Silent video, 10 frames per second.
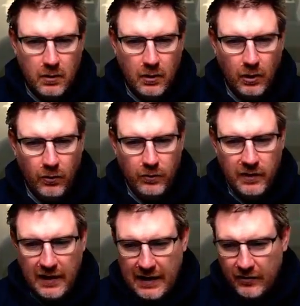
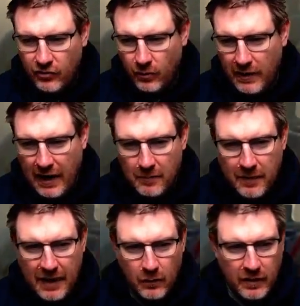Okay, so we are
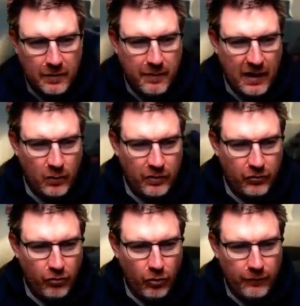back. We are back with
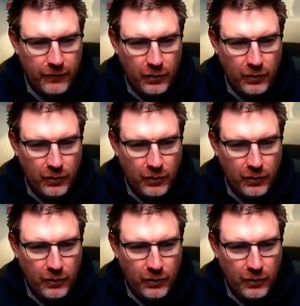Crawford,